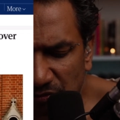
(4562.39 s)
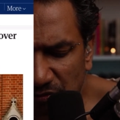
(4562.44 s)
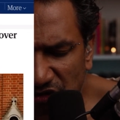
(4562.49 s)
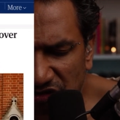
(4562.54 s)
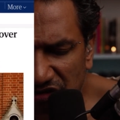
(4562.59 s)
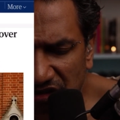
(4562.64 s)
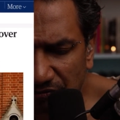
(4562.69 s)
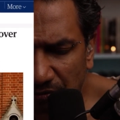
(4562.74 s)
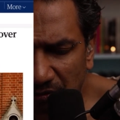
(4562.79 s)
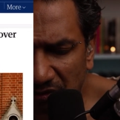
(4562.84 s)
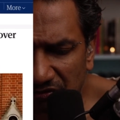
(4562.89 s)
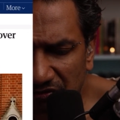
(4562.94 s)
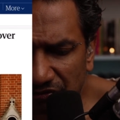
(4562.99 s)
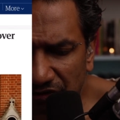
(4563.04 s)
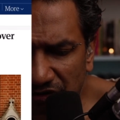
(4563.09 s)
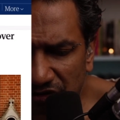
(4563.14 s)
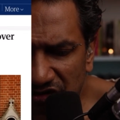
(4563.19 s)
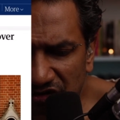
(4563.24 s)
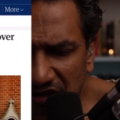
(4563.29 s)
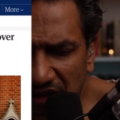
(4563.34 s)
Most of them,
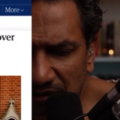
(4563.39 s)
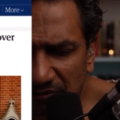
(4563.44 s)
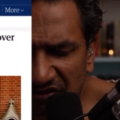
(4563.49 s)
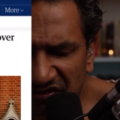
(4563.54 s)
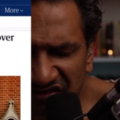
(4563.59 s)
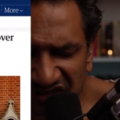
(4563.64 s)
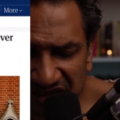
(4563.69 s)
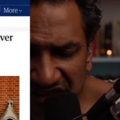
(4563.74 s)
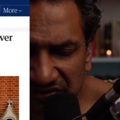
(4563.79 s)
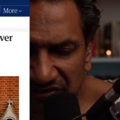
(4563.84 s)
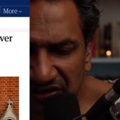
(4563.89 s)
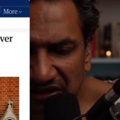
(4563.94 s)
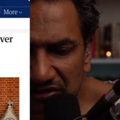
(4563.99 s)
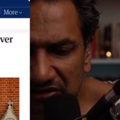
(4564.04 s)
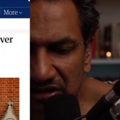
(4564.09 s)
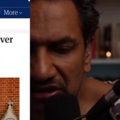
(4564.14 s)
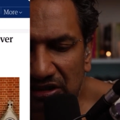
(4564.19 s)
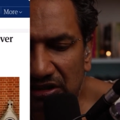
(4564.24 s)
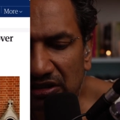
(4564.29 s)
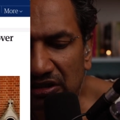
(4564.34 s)
unfortunately,
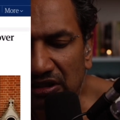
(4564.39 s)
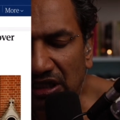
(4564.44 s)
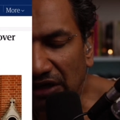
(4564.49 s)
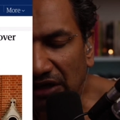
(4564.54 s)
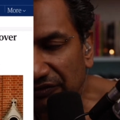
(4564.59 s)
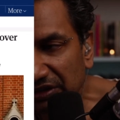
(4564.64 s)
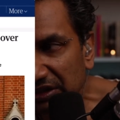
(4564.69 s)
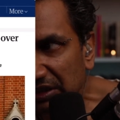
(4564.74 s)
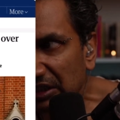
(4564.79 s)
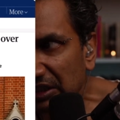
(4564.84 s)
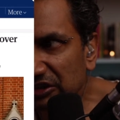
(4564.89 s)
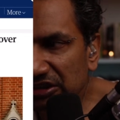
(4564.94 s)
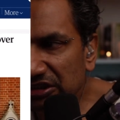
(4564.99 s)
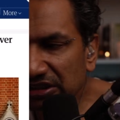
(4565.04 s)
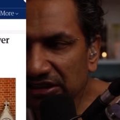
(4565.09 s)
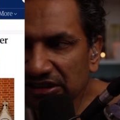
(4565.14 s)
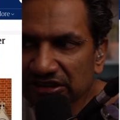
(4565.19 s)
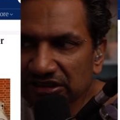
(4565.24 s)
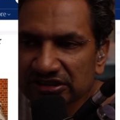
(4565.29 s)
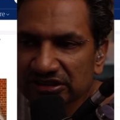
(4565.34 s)
I think that's
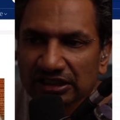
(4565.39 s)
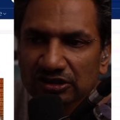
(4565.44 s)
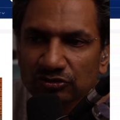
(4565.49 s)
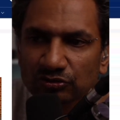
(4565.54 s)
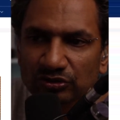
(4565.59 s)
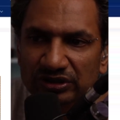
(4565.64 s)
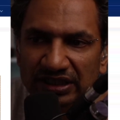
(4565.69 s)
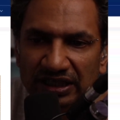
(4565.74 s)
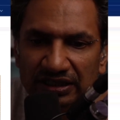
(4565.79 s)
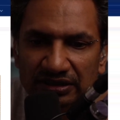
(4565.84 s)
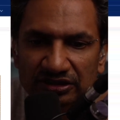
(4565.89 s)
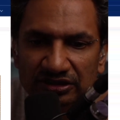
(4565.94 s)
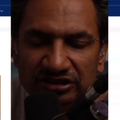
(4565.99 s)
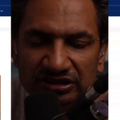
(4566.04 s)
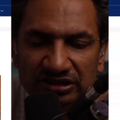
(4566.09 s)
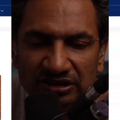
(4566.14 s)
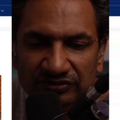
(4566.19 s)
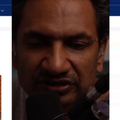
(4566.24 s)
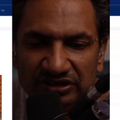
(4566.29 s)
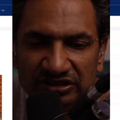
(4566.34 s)
the sad
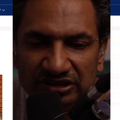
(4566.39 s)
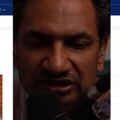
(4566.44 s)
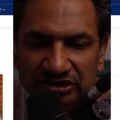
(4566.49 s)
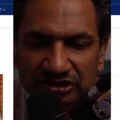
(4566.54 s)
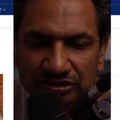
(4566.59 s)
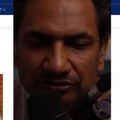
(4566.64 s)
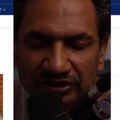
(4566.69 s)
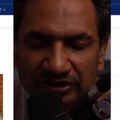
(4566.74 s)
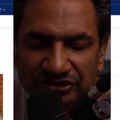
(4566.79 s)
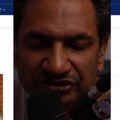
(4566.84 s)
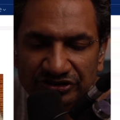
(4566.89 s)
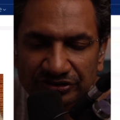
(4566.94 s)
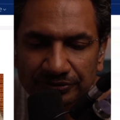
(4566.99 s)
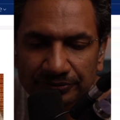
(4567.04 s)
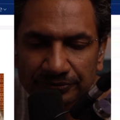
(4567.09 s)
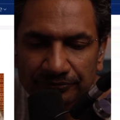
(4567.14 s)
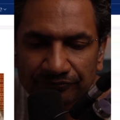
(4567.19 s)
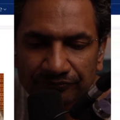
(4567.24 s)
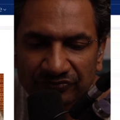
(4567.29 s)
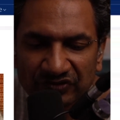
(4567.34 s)
reality of this situation,
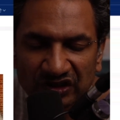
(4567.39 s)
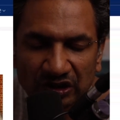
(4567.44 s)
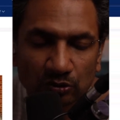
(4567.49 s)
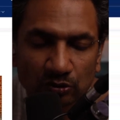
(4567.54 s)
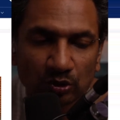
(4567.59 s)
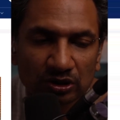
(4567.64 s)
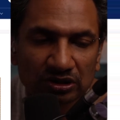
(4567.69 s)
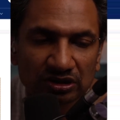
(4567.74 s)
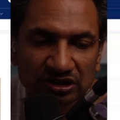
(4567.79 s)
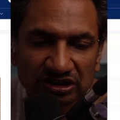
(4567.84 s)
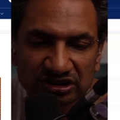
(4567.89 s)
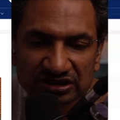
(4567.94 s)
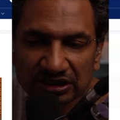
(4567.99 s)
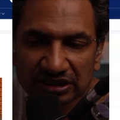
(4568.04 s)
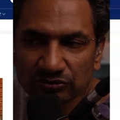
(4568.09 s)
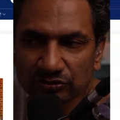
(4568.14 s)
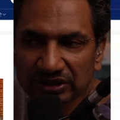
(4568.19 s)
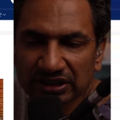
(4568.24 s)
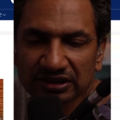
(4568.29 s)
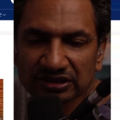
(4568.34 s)
or one of the
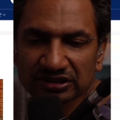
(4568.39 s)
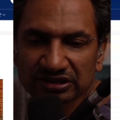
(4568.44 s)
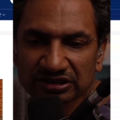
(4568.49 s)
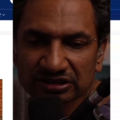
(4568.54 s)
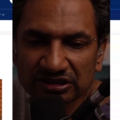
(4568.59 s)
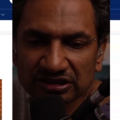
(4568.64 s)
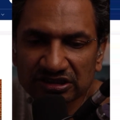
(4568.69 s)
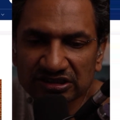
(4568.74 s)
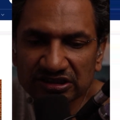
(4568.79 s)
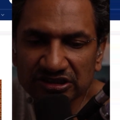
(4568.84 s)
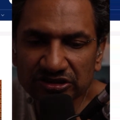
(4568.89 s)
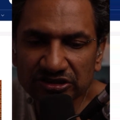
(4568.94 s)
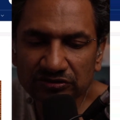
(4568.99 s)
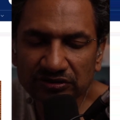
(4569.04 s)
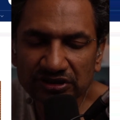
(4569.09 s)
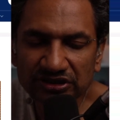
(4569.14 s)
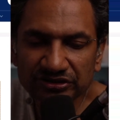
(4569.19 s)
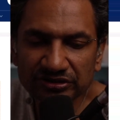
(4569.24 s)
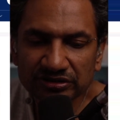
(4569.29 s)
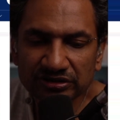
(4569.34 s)
sad realities of this
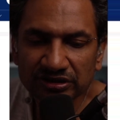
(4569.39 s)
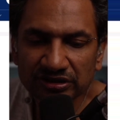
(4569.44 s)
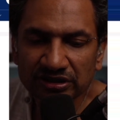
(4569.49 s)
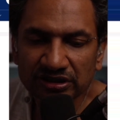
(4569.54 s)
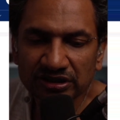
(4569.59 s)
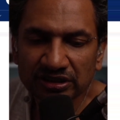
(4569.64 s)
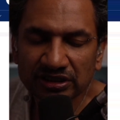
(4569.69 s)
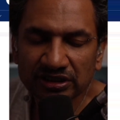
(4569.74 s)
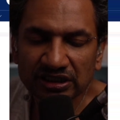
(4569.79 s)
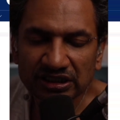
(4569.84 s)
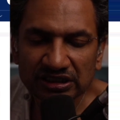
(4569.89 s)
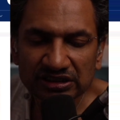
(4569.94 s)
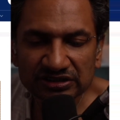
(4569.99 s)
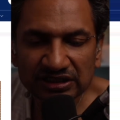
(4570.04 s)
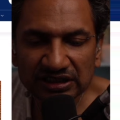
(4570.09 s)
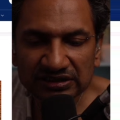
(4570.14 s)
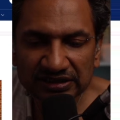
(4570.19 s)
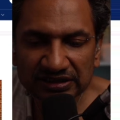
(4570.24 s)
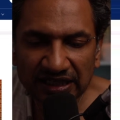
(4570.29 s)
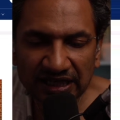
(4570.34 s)
situation, is
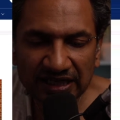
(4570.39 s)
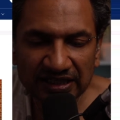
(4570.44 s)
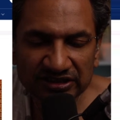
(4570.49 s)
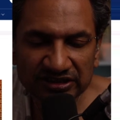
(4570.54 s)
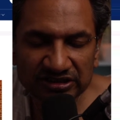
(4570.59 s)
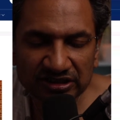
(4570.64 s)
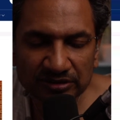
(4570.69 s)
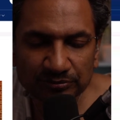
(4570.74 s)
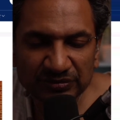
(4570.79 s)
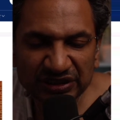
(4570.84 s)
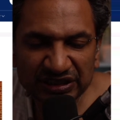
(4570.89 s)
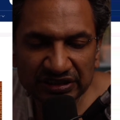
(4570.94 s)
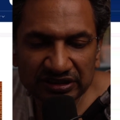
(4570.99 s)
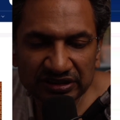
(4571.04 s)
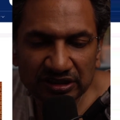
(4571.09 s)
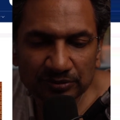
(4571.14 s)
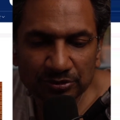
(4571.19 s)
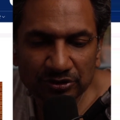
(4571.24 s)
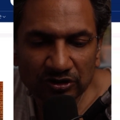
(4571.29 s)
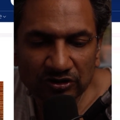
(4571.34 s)
that it has the
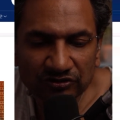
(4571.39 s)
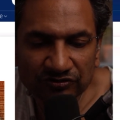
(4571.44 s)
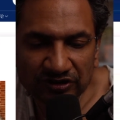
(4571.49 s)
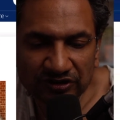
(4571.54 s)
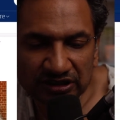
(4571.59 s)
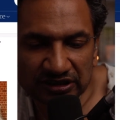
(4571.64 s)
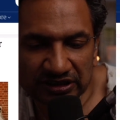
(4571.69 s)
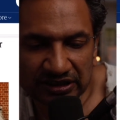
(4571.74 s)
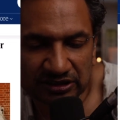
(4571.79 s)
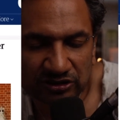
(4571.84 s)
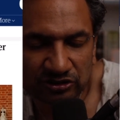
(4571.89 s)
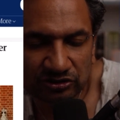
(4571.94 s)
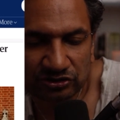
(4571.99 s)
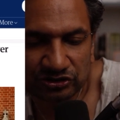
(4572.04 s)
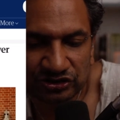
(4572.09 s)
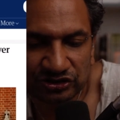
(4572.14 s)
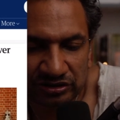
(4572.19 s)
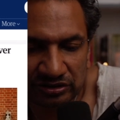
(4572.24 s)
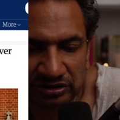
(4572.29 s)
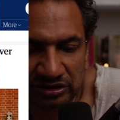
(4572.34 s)
media profile it
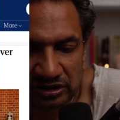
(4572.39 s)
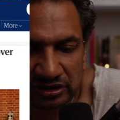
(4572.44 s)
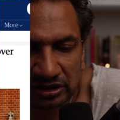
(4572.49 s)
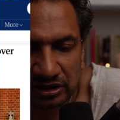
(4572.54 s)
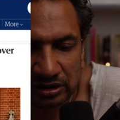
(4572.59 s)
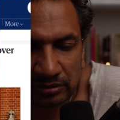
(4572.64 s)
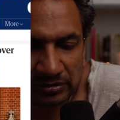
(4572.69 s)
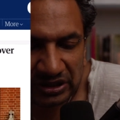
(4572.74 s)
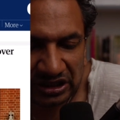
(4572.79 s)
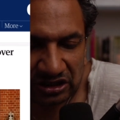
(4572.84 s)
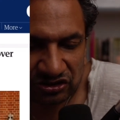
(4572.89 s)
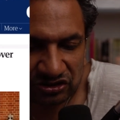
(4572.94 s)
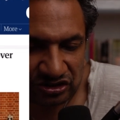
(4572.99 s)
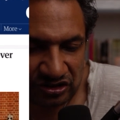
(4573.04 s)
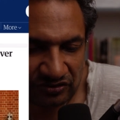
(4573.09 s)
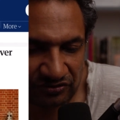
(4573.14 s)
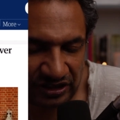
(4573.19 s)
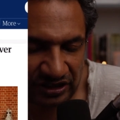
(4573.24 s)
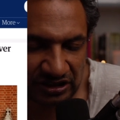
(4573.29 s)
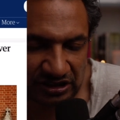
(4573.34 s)
does because the
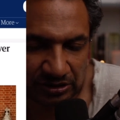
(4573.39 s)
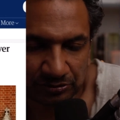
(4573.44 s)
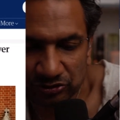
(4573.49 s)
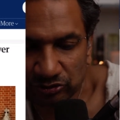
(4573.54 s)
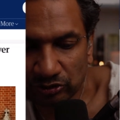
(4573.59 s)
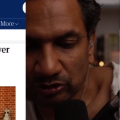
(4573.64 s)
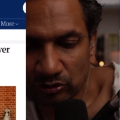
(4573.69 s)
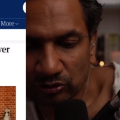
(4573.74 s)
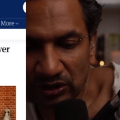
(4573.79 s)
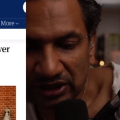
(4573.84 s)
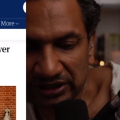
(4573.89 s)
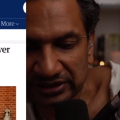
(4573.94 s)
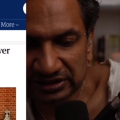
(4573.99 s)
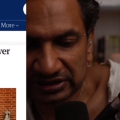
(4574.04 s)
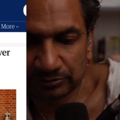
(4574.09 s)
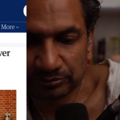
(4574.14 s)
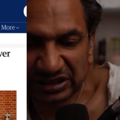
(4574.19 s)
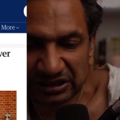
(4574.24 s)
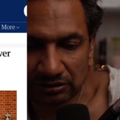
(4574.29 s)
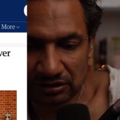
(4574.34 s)
victims were white
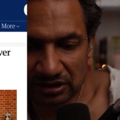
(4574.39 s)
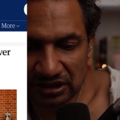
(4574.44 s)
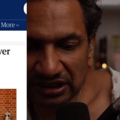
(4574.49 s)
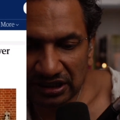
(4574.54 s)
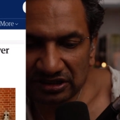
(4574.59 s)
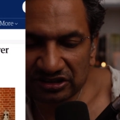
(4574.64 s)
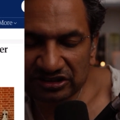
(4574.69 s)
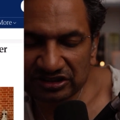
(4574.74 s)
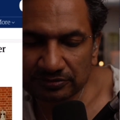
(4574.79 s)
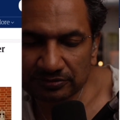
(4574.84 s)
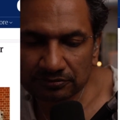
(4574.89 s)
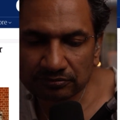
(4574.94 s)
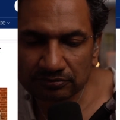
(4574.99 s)
and middle class.